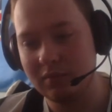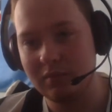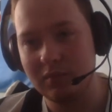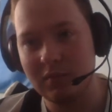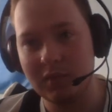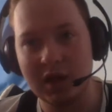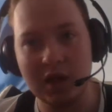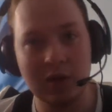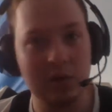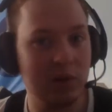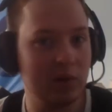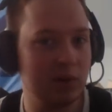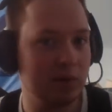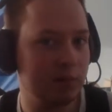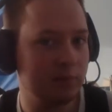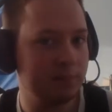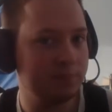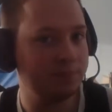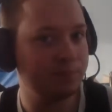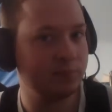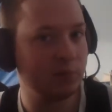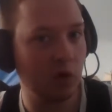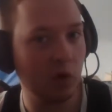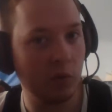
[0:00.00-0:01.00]
Anyways,
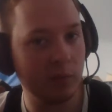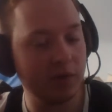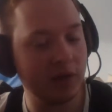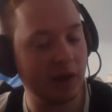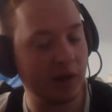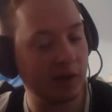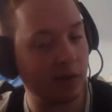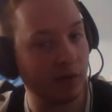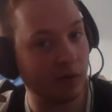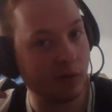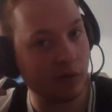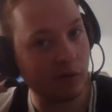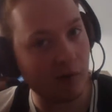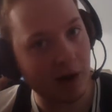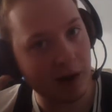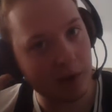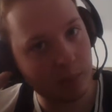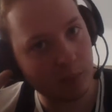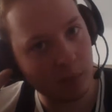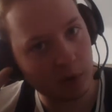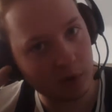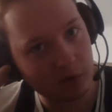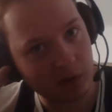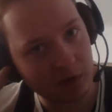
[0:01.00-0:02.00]
Obertan on the
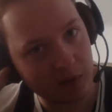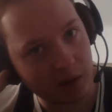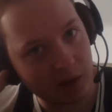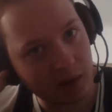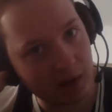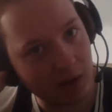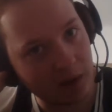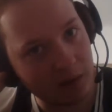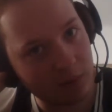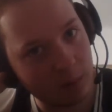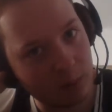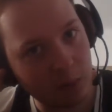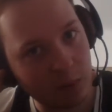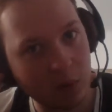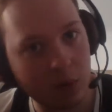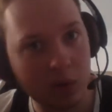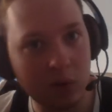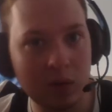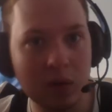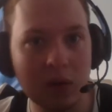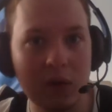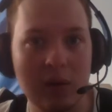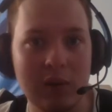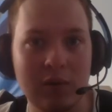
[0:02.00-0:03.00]
right puts in a nice
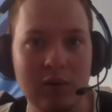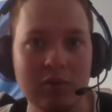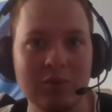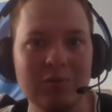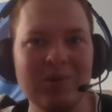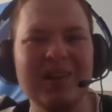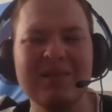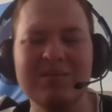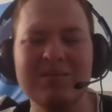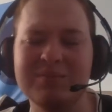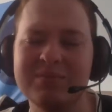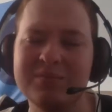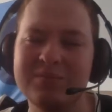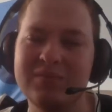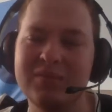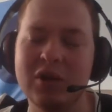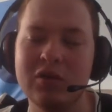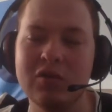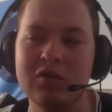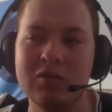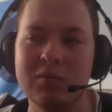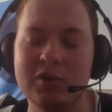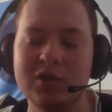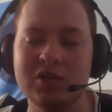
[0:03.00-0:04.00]
ball. Well,
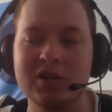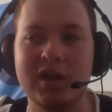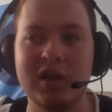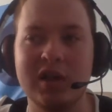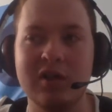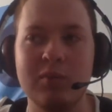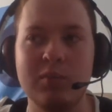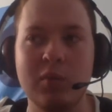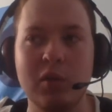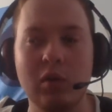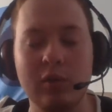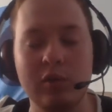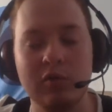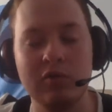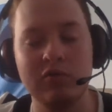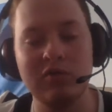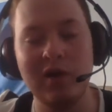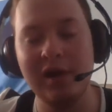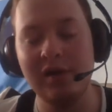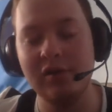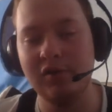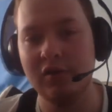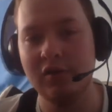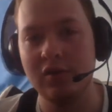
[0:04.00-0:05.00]
not so much a nice ball, it was
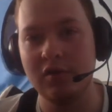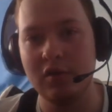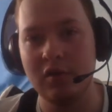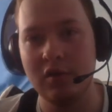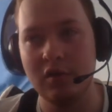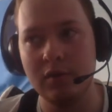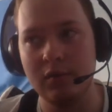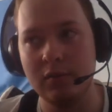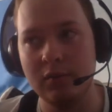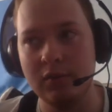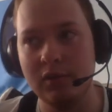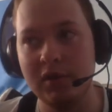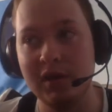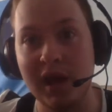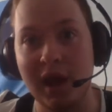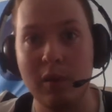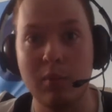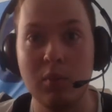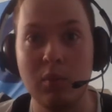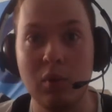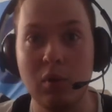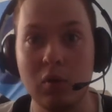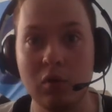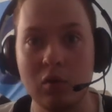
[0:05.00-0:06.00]
right to the near
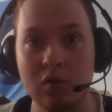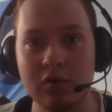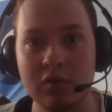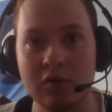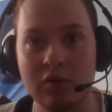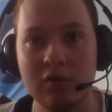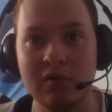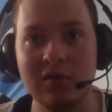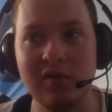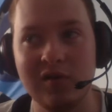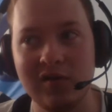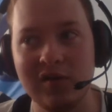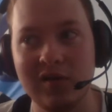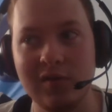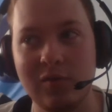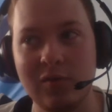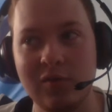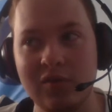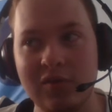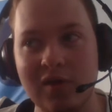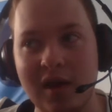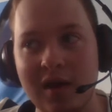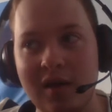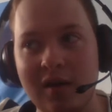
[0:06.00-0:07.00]
post. Cisse
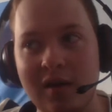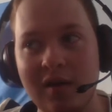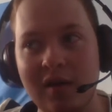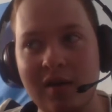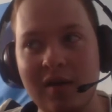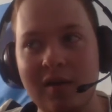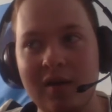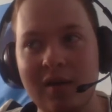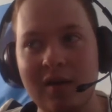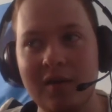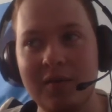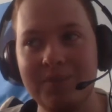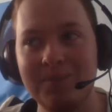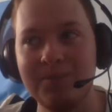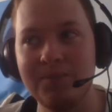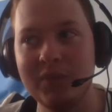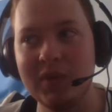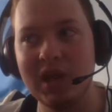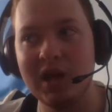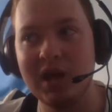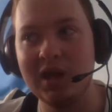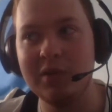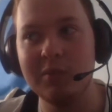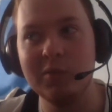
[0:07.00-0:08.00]
was there,
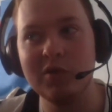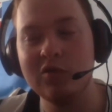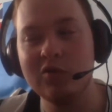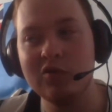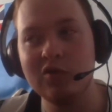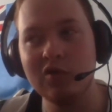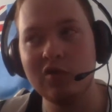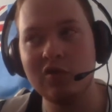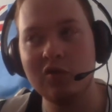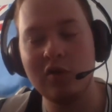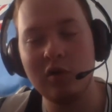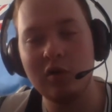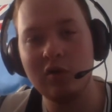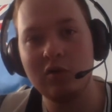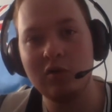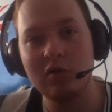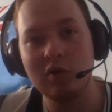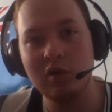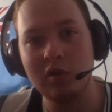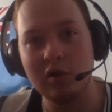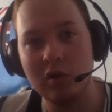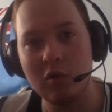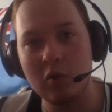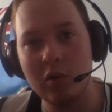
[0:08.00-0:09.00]
and he must just
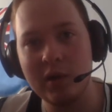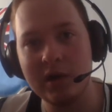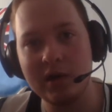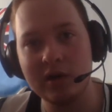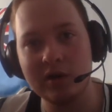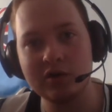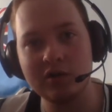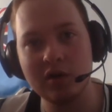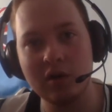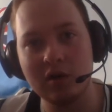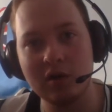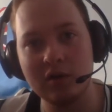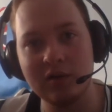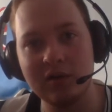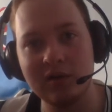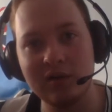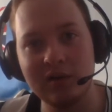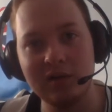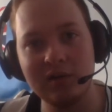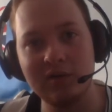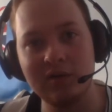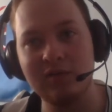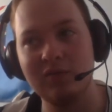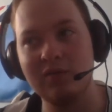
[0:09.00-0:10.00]
took a quick shot,
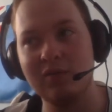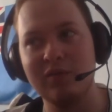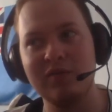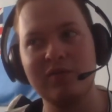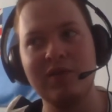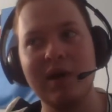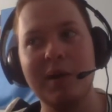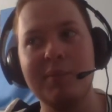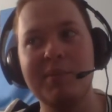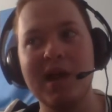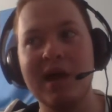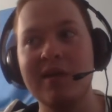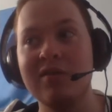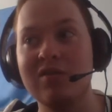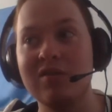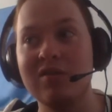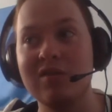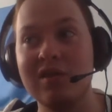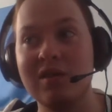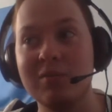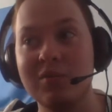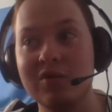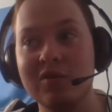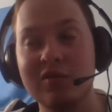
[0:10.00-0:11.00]
and
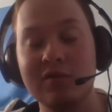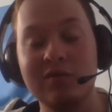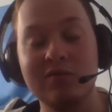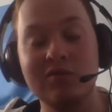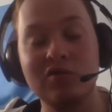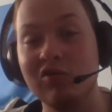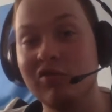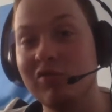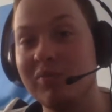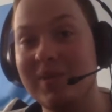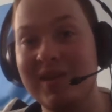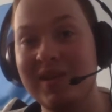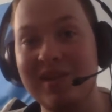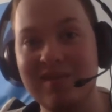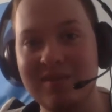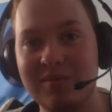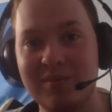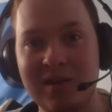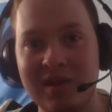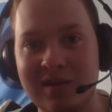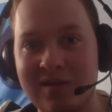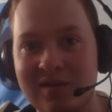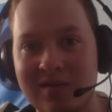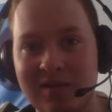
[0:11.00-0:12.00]
Fabianski must have just
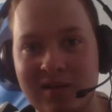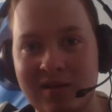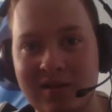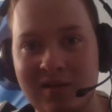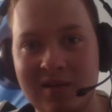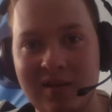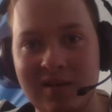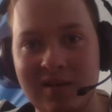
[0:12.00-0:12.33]
missed it.